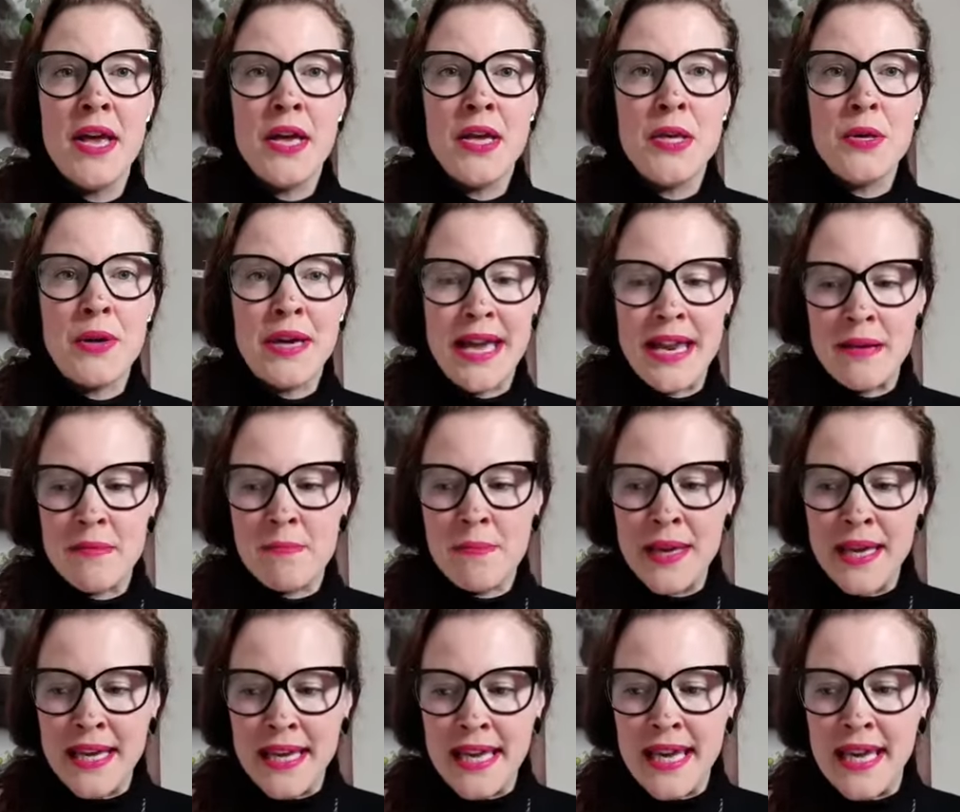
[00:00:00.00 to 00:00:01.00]
you can
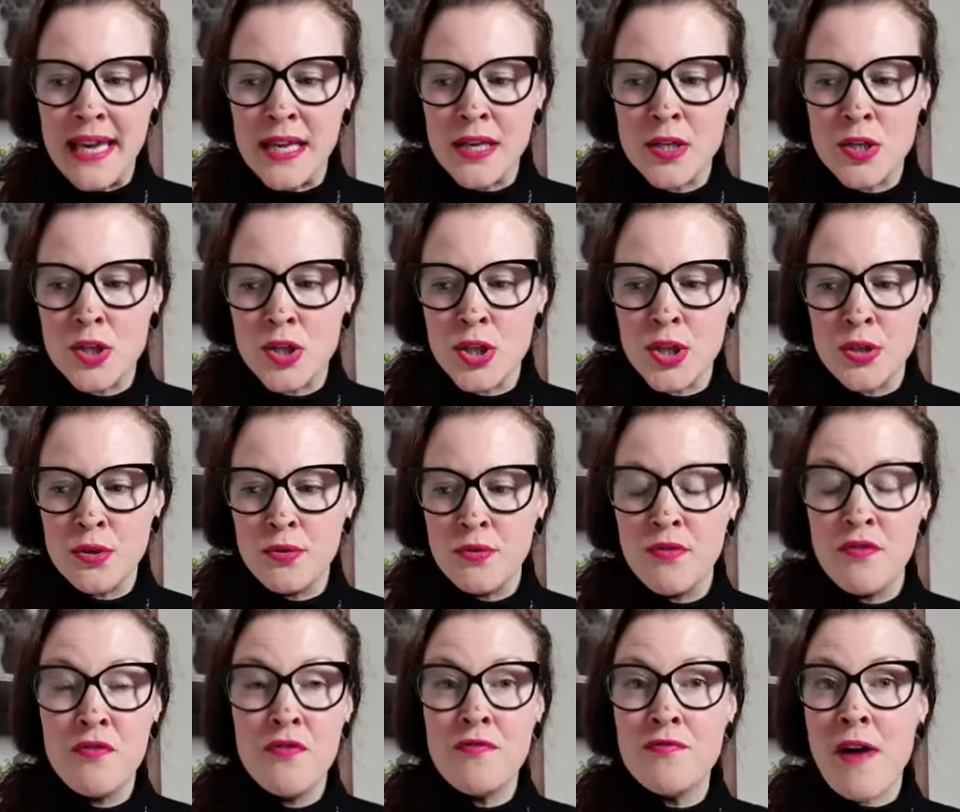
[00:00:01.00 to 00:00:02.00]
begin to
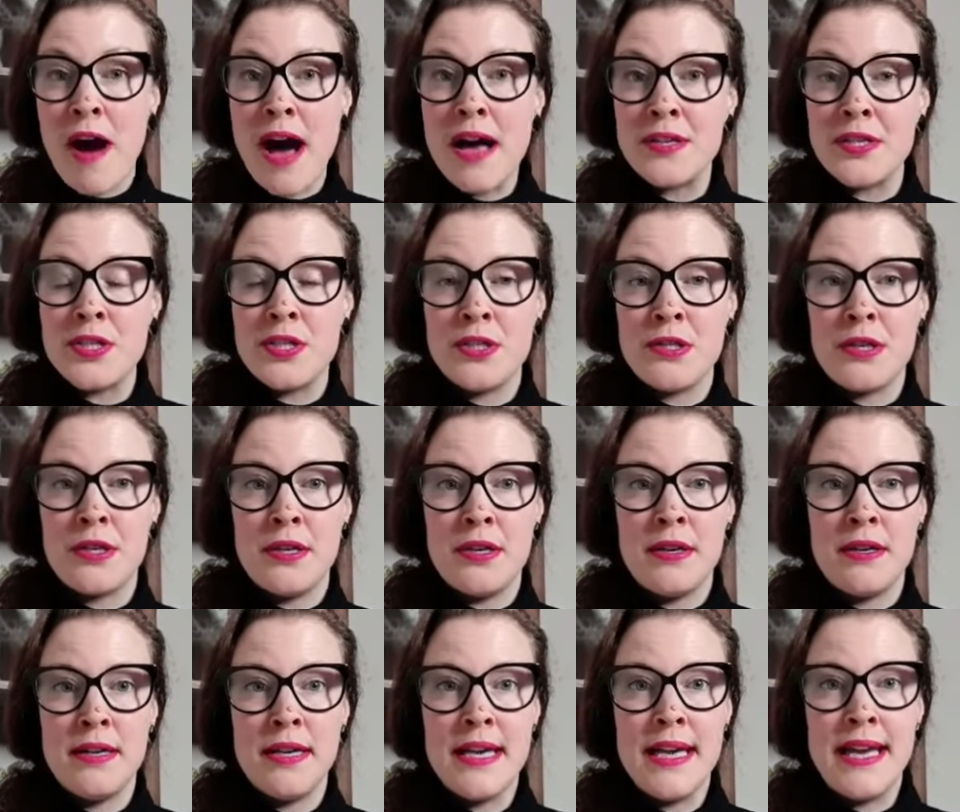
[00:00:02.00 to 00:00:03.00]

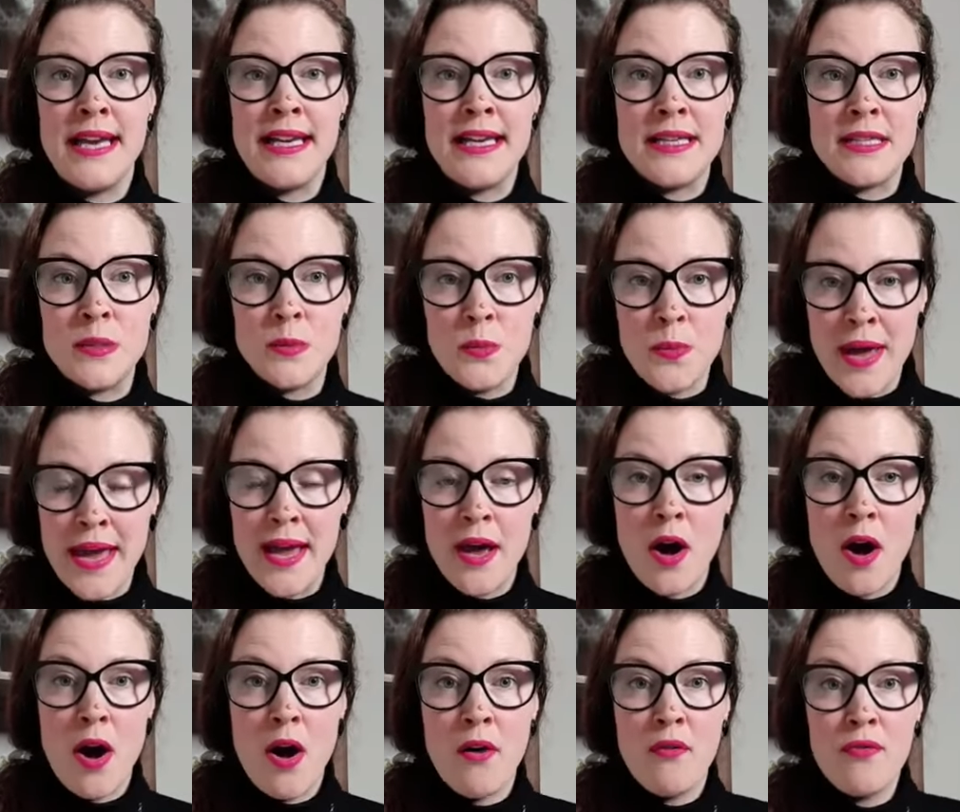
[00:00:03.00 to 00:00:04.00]
foster this way
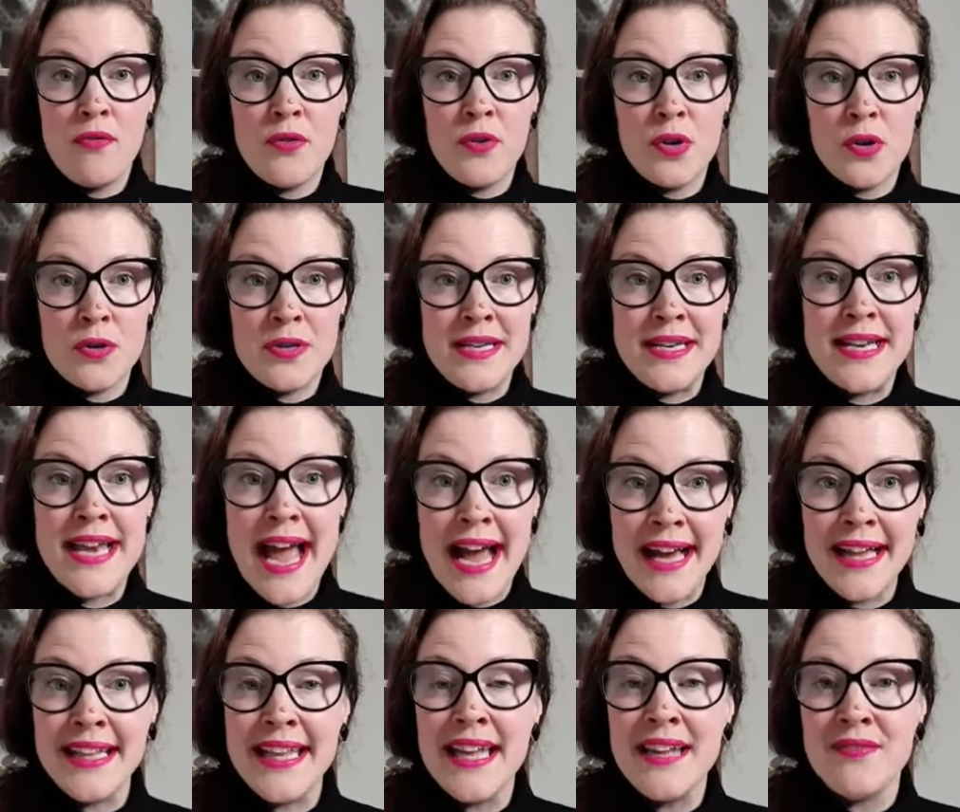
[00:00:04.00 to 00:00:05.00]
of
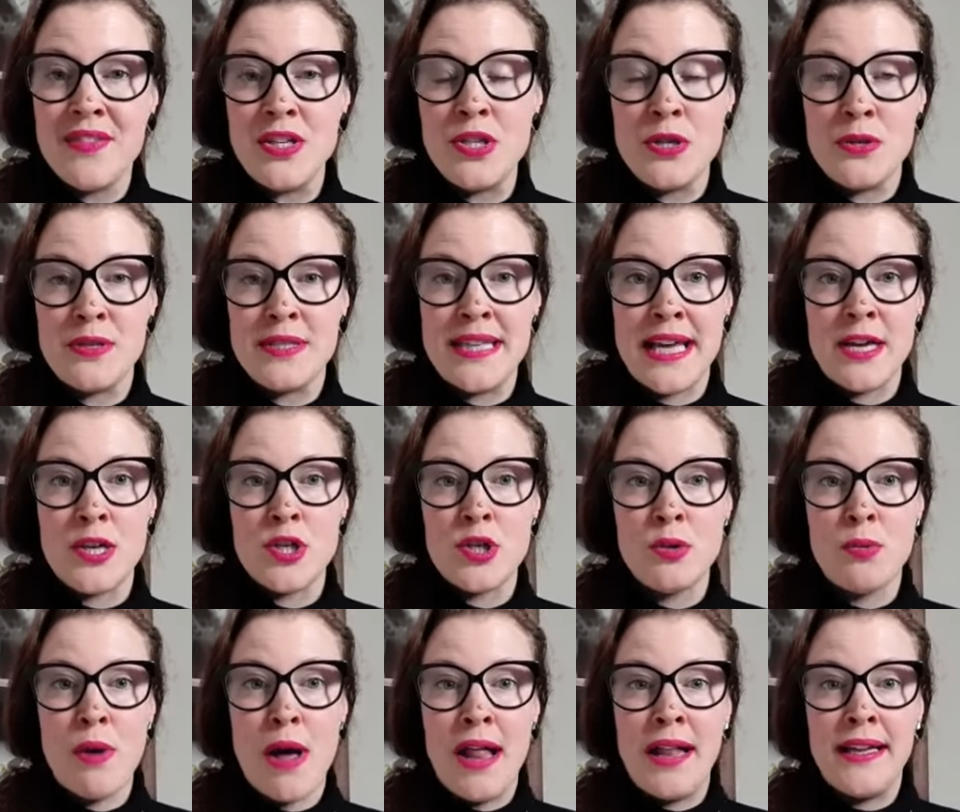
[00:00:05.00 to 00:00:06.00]
connecting with your
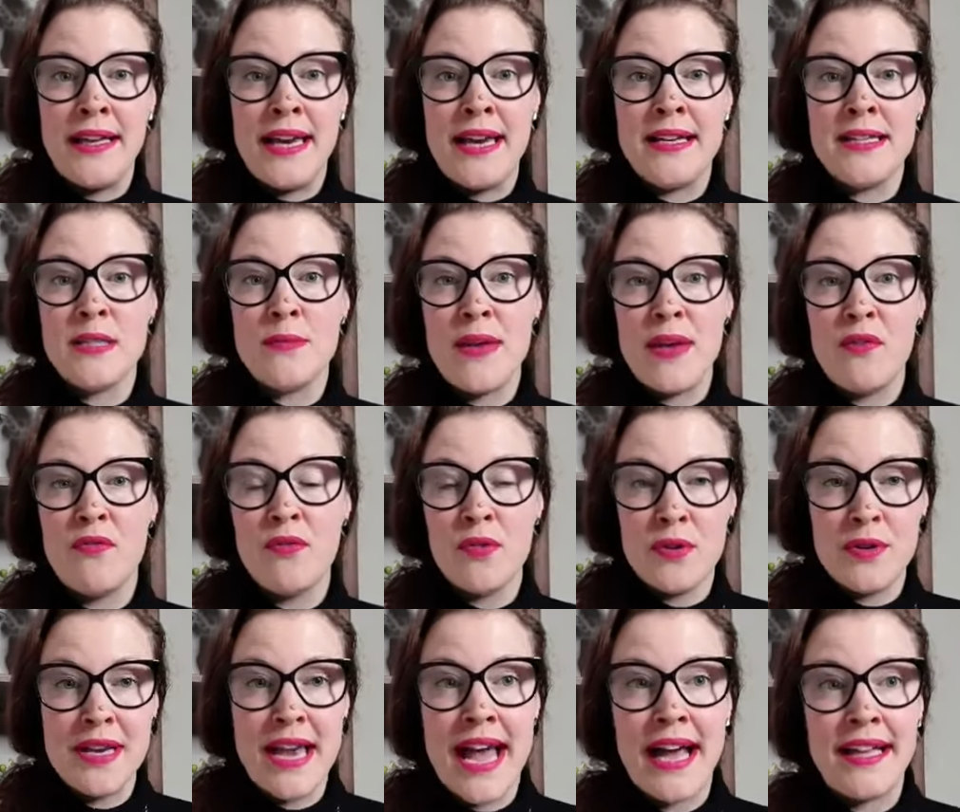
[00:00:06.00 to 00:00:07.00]
sexuality, this way of
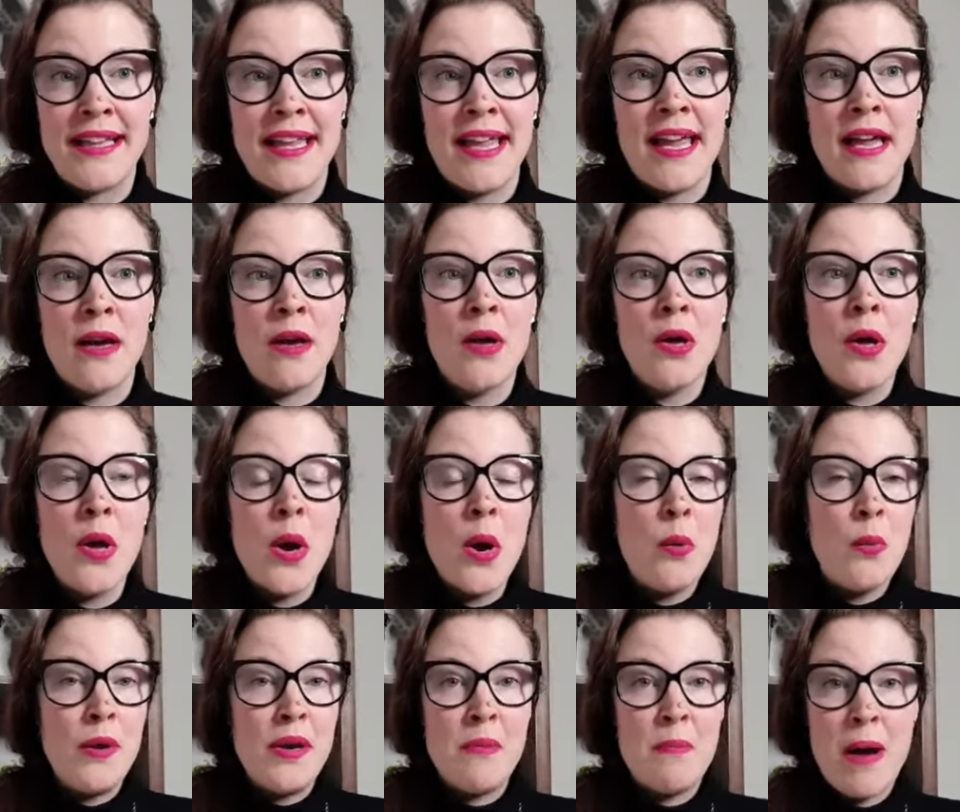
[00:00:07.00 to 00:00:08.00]
connecting
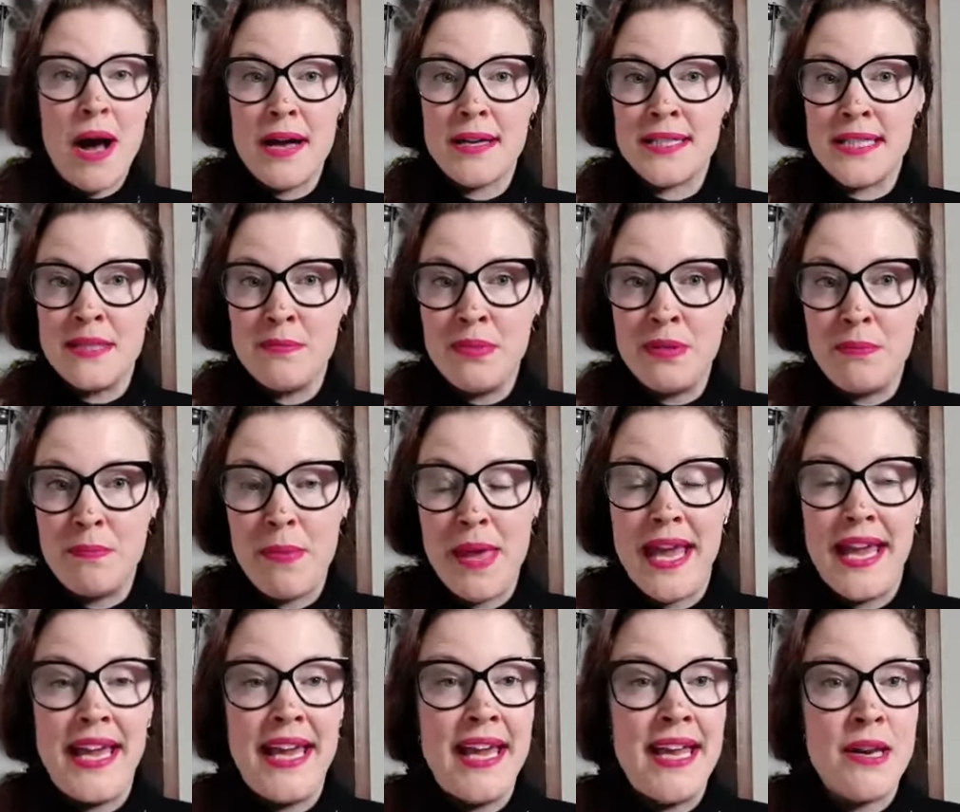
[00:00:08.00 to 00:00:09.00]
with a possible
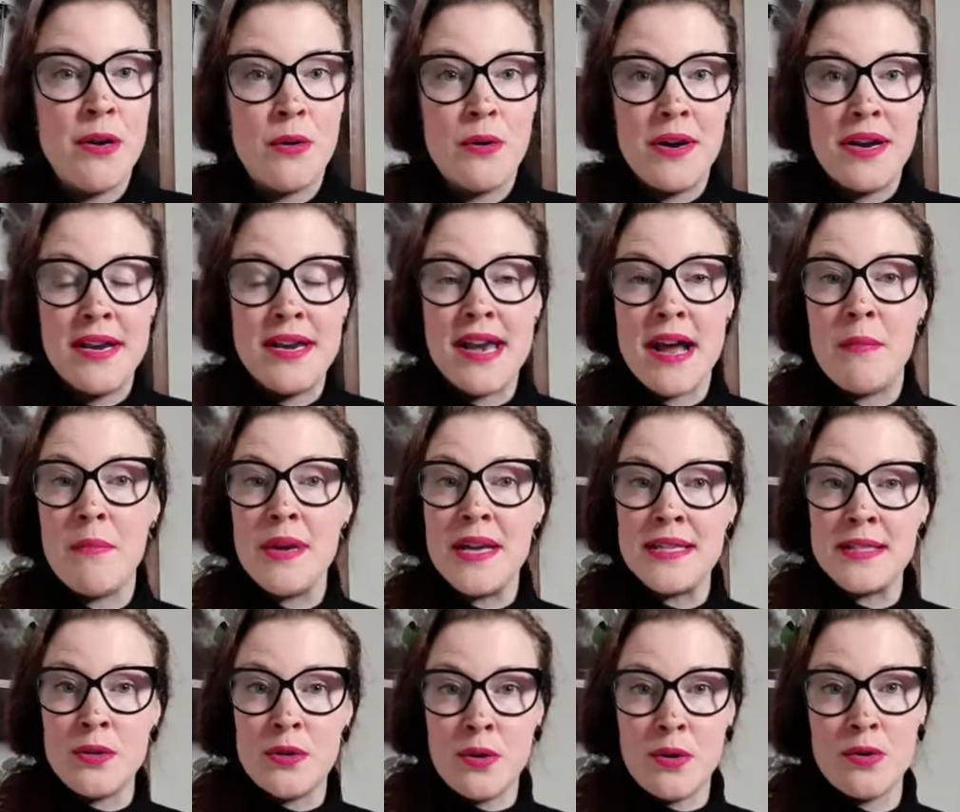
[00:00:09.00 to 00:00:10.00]
pain or
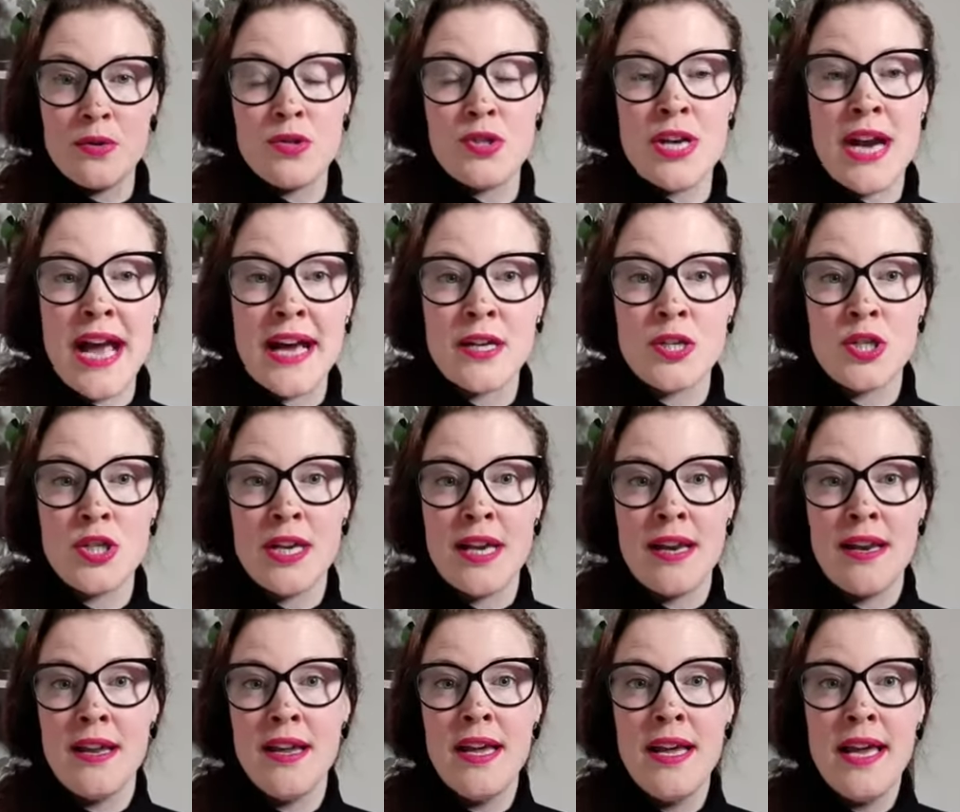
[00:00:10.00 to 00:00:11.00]
numbness or contraction